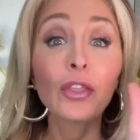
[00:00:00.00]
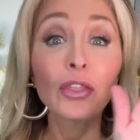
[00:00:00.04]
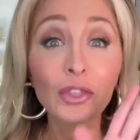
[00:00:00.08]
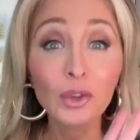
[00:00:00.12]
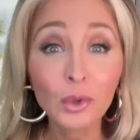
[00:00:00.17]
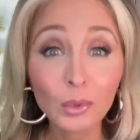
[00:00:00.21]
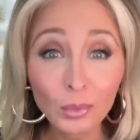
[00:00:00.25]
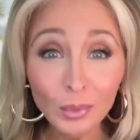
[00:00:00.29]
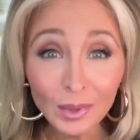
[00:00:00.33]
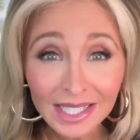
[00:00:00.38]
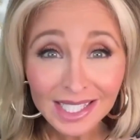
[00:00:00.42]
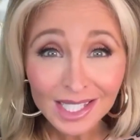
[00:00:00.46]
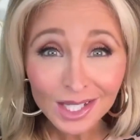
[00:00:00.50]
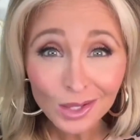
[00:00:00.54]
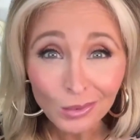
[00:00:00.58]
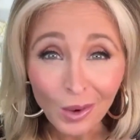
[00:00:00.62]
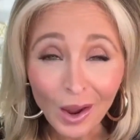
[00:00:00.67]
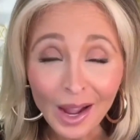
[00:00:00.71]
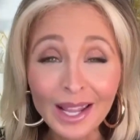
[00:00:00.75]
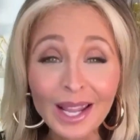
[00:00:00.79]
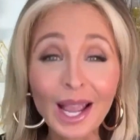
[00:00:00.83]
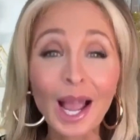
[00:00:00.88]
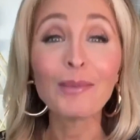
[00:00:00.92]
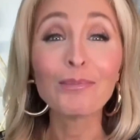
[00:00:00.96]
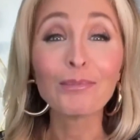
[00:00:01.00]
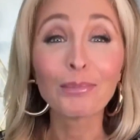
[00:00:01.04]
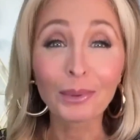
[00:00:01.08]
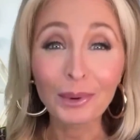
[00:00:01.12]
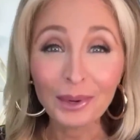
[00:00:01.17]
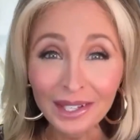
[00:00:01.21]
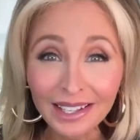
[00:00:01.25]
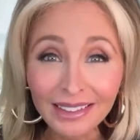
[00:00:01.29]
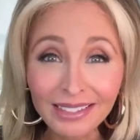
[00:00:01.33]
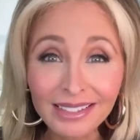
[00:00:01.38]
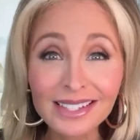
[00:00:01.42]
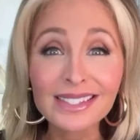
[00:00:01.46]
The reason why I'm
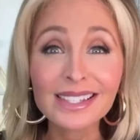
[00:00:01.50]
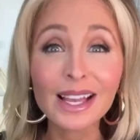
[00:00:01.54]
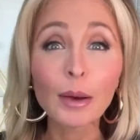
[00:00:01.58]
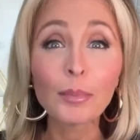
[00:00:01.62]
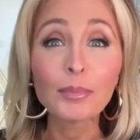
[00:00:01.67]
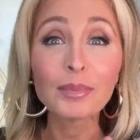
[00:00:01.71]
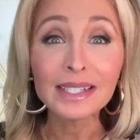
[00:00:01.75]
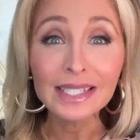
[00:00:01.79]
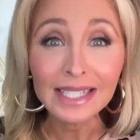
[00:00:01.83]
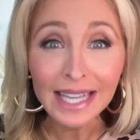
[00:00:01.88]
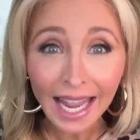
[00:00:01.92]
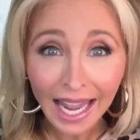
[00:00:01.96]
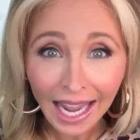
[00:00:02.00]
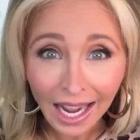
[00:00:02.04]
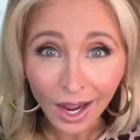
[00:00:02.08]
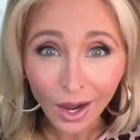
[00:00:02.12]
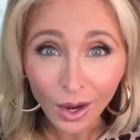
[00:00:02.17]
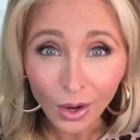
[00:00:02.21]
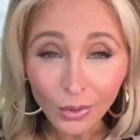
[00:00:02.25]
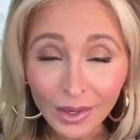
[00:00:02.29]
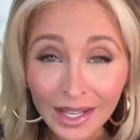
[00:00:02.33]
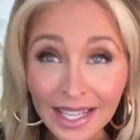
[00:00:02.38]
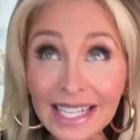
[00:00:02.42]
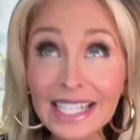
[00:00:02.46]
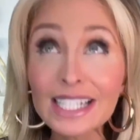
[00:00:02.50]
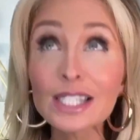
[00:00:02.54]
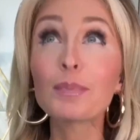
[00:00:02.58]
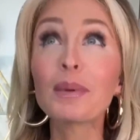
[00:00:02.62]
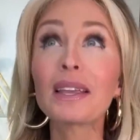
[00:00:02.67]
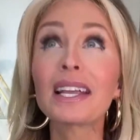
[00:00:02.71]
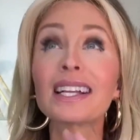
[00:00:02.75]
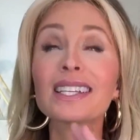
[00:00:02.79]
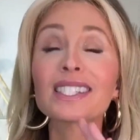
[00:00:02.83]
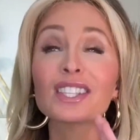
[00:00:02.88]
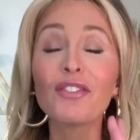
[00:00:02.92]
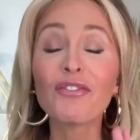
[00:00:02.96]
bringing this up now is
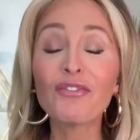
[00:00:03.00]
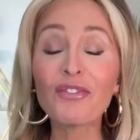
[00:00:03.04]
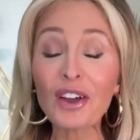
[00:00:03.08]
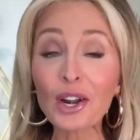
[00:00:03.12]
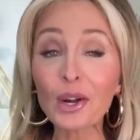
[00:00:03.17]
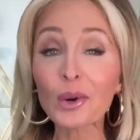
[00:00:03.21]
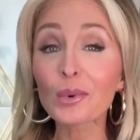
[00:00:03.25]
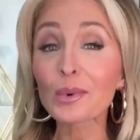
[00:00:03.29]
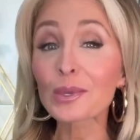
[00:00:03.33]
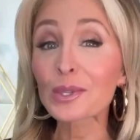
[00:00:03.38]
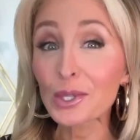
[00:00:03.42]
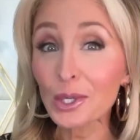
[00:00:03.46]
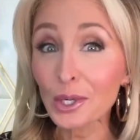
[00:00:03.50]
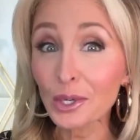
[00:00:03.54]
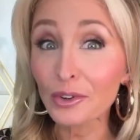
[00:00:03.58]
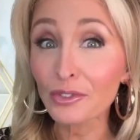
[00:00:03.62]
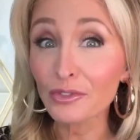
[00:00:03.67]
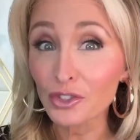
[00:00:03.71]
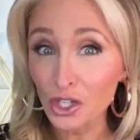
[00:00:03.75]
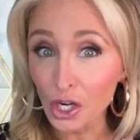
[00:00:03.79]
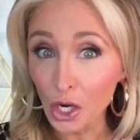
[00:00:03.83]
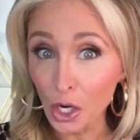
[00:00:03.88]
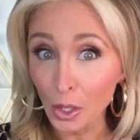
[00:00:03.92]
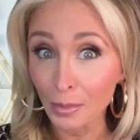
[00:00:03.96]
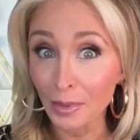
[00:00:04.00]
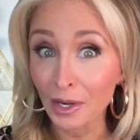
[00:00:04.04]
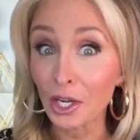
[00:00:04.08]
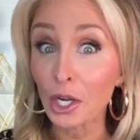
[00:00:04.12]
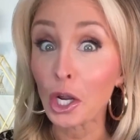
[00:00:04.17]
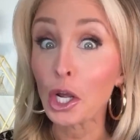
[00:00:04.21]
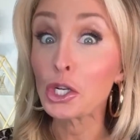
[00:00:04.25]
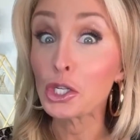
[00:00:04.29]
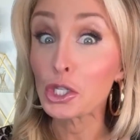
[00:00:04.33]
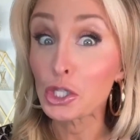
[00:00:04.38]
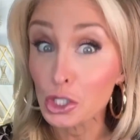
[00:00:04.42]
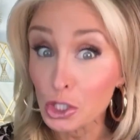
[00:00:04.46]
because the Federal Reserve Chairman
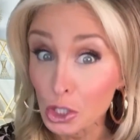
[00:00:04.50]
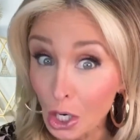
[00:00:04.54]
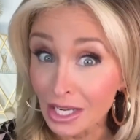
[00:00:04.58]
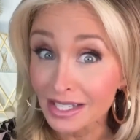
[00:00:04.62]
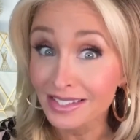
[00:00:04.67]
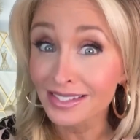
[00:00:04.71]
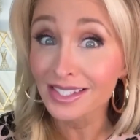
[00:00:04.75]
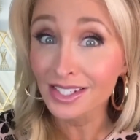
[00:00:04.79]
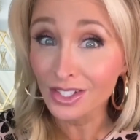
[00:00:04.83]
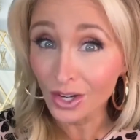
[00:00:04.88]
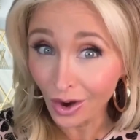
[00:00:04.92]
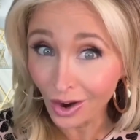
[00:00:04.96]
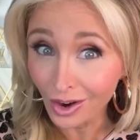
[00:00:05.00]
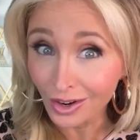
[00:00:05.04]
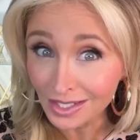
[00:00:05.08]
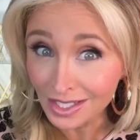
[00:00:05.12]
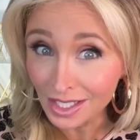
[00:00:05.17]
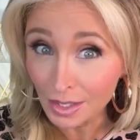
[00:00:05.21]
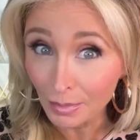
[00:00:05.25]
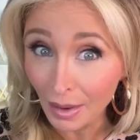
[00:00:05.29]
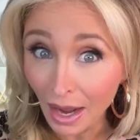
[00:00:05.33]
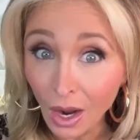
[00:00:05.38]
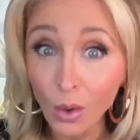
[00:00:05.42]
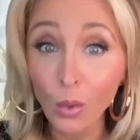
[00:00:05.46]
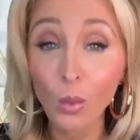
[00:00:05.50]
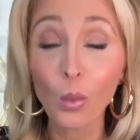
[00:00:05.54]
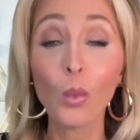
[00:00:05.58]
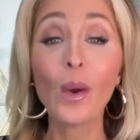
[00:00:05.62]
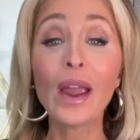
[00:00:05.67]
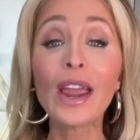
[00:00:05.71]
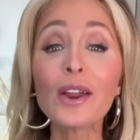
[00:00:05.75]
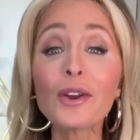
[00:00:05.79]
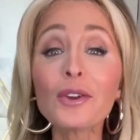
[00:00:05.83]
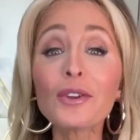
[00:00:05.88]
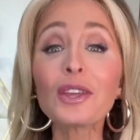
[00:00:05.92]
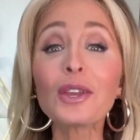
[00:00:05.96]
just talked about
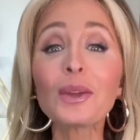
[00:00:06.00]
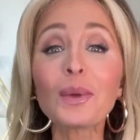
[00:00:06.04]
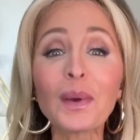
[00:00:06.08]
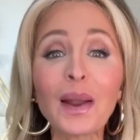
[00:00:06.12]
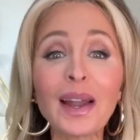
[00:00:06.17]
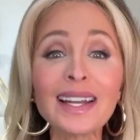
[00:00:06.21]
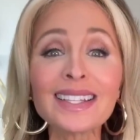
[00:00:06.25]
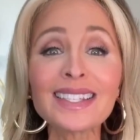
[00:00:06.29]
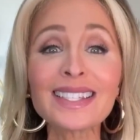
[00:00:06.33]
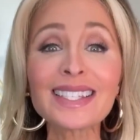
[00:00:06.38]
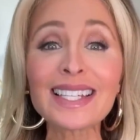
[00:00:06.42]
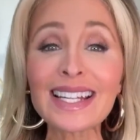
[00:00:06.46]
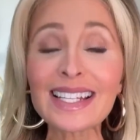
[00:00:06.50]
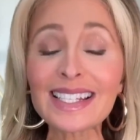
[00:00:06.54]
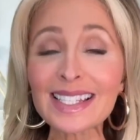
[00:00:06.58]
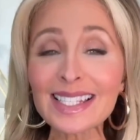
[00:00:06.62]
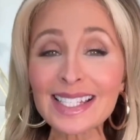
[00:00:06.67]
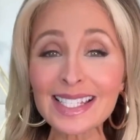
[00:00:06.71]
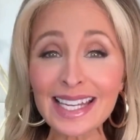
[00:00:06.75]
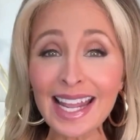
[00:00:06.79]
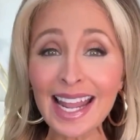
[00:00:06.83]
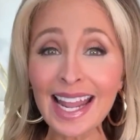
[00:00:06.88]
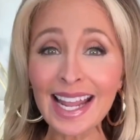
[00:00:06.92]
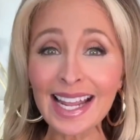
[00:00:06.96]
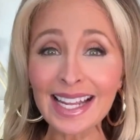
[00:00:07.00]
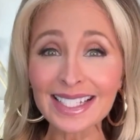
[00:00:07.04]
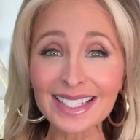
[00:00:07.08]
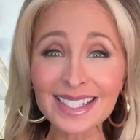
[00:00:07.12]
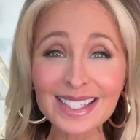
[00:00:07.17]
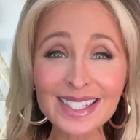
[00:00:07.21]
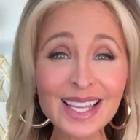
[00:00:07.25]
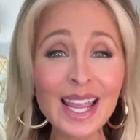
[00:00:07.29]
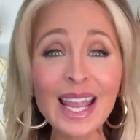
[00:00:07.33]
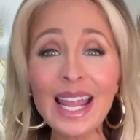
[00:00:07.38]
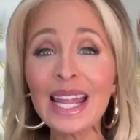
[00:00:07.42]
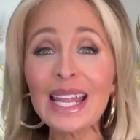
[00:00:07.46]
where the United States
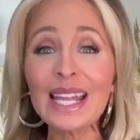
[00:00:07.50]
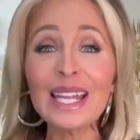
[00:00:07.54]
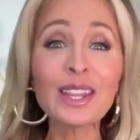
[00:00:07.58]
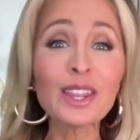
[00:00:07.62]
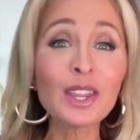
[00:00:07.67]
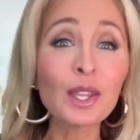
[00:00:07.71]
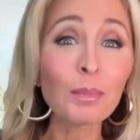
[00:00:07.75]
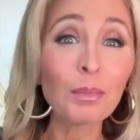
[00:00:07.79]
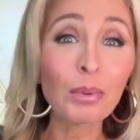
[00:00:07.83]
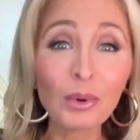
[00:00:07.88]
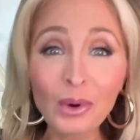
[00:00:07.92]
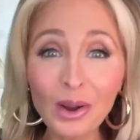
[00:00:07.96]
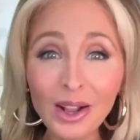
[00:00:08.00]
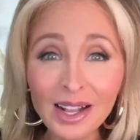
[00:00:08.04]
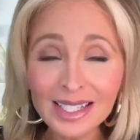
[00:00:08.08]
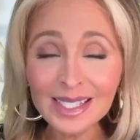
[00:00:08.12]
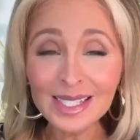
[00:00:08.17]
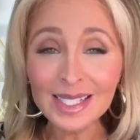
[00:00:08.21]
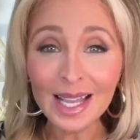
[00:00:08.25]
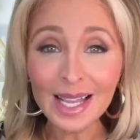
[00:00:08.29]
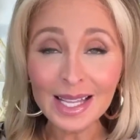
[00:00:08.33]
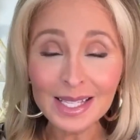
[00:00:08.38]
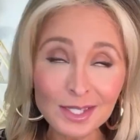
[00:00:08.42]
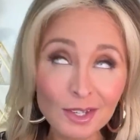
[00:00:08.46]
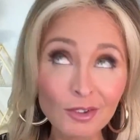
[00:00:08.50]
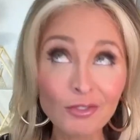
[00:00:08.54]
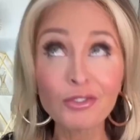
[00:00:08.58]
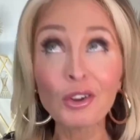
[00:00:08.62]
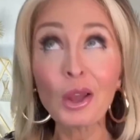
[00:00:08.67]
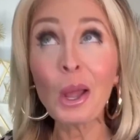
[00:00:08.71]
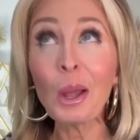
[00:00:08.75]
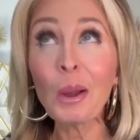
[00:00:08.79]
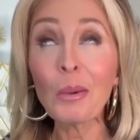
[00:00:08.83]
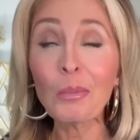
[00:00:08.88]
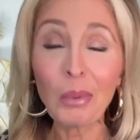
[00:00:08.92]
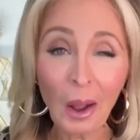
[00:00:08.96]
stands in the process of
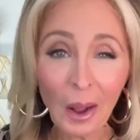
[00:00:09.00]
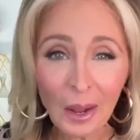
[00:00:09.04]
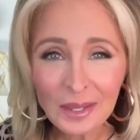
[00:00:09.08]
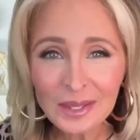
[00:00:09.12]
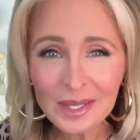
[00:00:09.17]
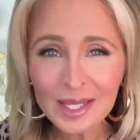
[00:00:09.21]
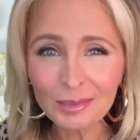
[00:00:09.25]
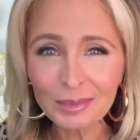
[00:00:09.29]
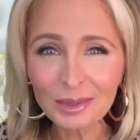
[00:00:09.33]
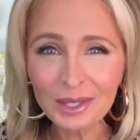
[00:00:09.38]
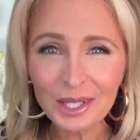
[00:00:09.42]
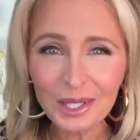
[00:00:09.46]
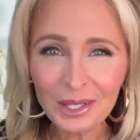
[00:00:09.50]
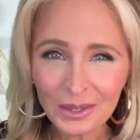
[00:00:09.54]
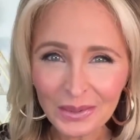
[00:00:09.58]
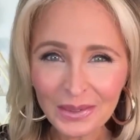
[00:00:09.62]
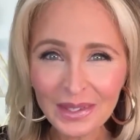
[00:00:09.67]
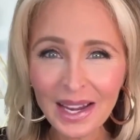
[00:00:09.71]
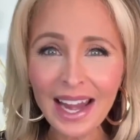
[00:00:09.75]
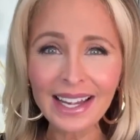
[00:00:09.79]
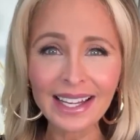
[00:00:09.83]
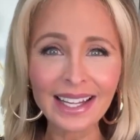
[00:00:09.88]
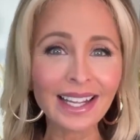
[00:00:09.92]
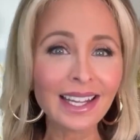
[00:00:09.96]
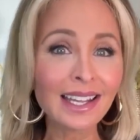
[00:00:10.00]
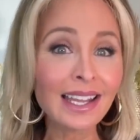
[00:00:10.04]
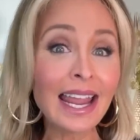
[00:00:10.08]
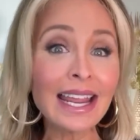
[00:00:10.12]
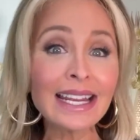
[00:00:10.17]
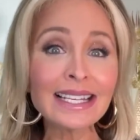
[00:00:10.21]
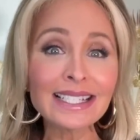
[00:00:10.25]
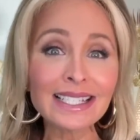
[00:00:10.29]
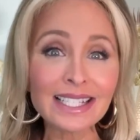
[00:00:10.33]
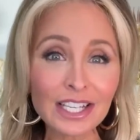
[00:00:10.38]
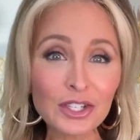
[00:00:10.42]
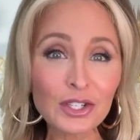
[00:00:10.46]
possibly creating
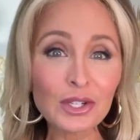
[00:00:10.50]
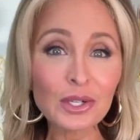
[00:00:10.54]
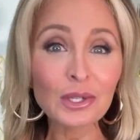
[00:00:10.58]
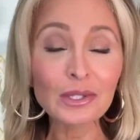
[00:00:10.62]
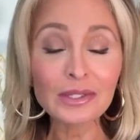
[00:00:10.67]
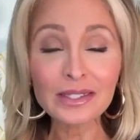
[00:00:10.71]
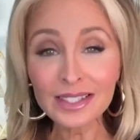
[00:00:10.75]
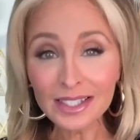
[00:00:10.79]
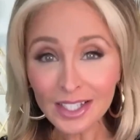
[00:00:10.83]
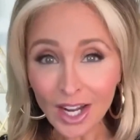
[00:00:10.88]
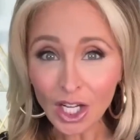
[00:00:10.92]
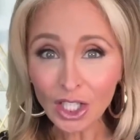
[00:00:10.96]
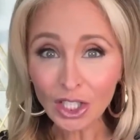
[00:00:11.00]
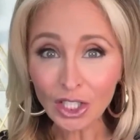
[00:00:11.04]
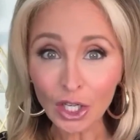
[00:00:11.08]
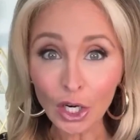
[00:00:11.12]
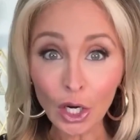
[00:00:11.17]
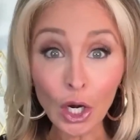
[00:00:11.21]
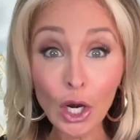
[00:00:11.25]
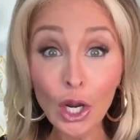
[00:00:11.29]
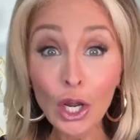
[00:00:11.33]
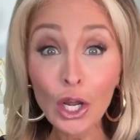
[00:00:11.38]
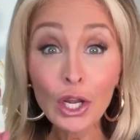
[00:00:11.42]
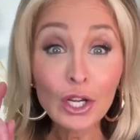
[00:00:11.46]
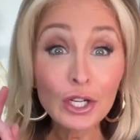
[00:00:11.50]
a digital dollar.